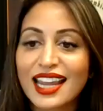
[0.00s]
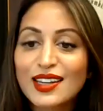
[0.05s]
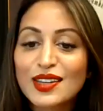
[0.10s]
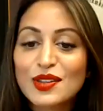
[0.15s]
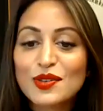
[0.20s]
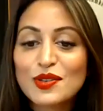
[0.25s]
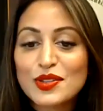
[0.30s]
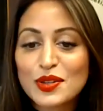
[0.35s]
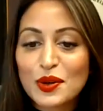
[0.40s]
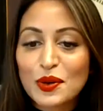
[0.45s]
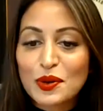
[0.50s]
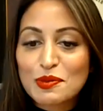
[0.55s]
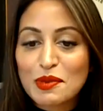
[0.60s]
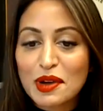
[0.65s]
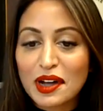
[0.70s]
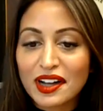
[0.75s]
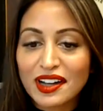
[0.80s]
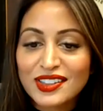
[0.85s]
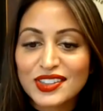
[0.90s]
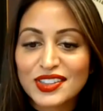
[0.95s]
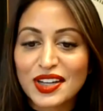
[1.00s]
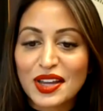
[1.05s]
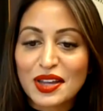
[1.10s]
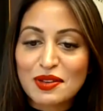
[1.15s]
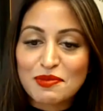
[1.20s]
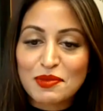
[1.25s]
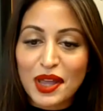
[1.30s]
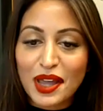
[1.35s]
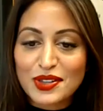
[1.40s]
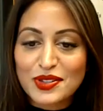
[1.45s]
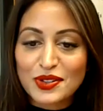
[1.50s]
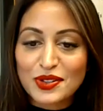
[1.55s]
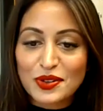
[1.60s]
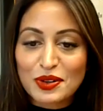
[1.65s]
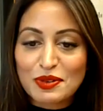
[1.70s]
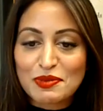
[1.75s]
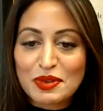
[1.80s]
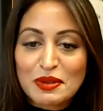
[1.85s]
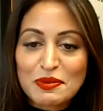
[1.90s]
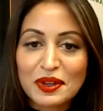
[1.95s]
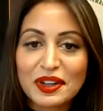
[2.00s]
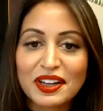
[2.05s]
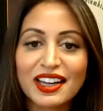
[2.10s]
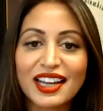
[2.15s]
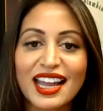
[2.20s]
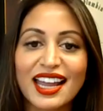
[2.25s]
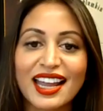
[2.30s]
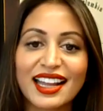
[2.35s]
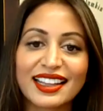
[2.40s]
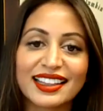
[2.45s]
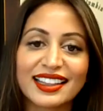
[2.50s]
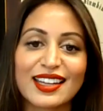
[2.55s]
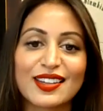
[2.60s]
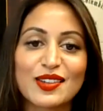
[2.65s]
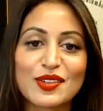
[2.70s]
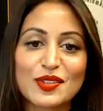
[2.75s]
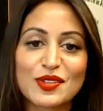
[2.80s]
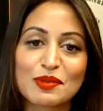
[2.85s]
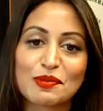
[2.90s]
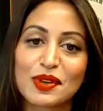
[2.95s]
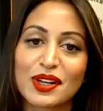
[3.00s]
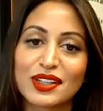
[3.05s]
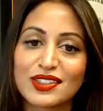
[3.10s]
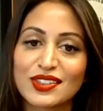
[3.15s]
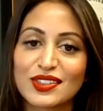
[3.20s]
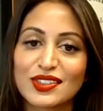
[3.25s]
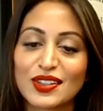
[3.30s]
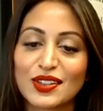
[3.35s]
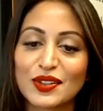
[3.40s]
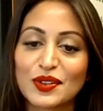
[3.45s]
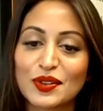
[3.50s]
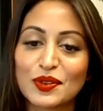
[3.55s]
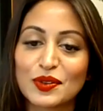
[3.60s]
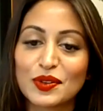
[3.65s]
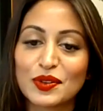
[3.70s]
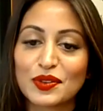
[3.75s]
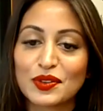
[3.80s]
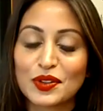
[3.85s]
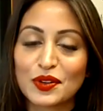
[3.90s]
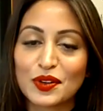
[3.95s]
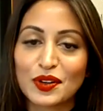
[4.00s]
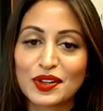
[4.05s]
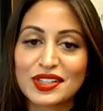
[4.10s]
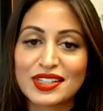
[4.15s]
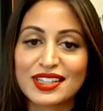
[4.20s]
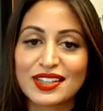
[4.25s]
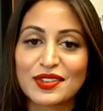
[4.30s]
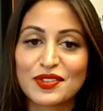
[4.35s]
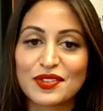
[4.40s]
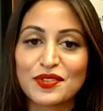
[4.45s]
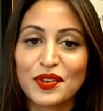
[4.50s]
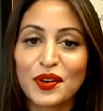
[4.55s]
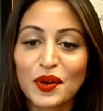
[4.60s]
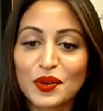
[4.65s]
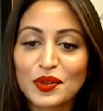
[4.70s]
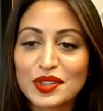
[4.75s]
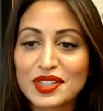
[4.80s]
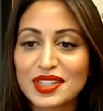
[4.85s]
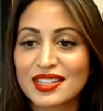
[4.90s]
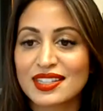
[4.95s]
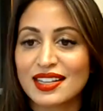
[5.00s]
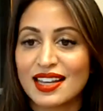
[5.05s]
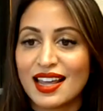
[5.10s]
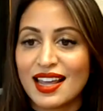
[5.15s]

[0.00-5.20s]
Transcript: you so much, Ambassador Labiba, and thank you so much to Youth New York City Votes.